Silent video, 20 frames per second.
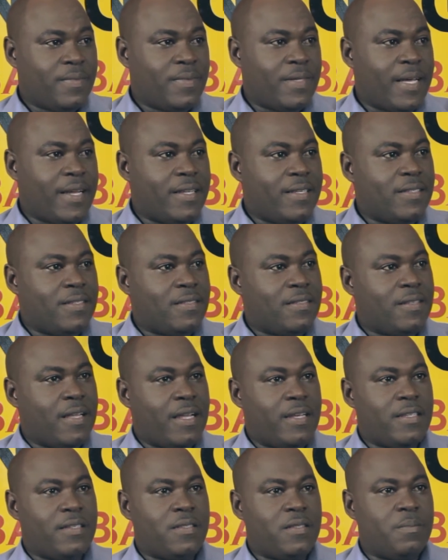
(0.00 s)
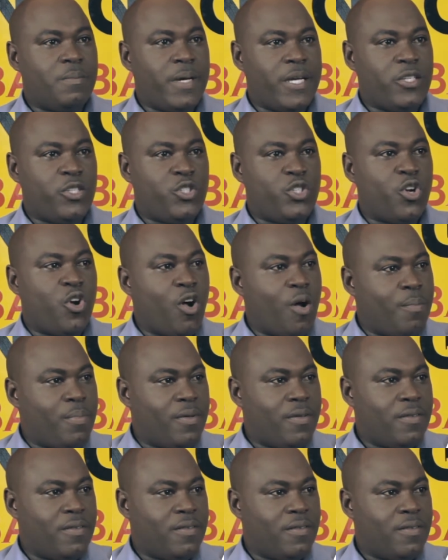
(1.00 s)
That is my
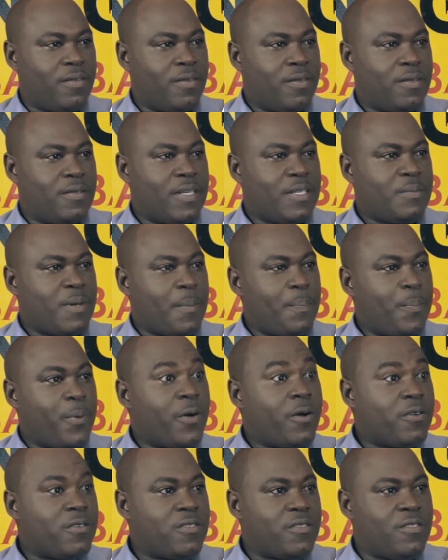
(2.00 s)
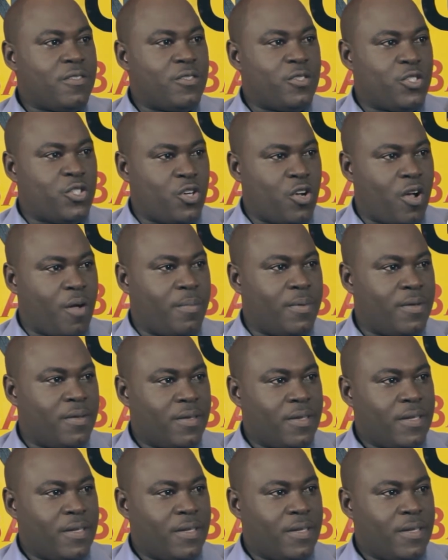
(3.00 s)
job. That's my personal job,